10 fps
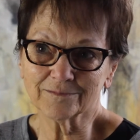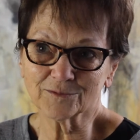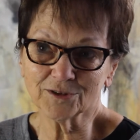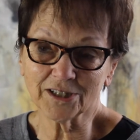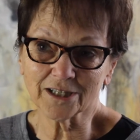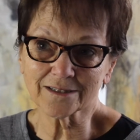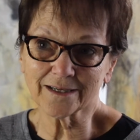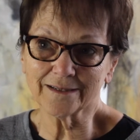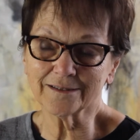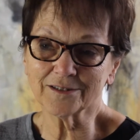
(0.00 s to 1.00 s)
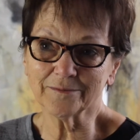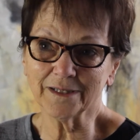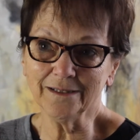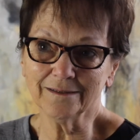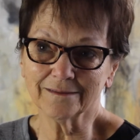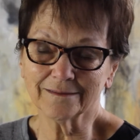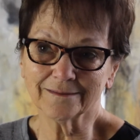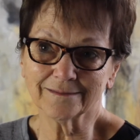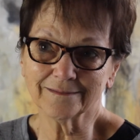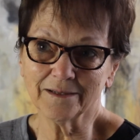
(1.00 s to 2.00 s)
really exciting to me.
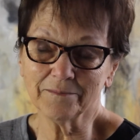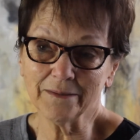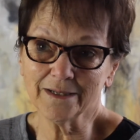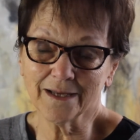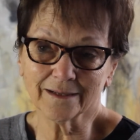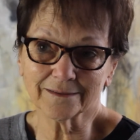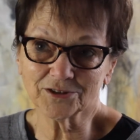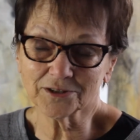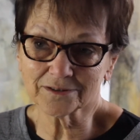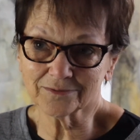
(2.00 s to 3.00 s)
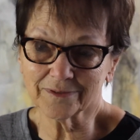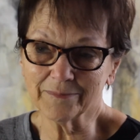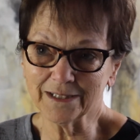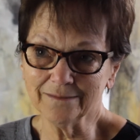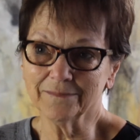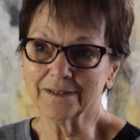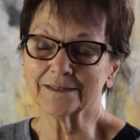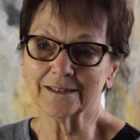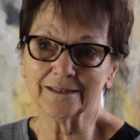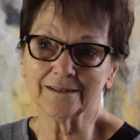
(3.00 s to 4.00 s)
And maybe not just women, but
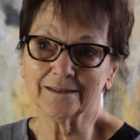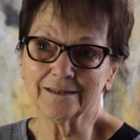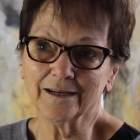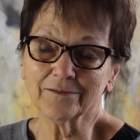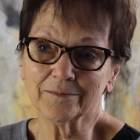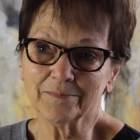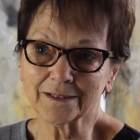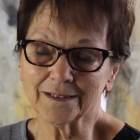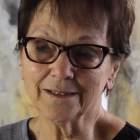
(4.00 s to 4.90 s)
everybody.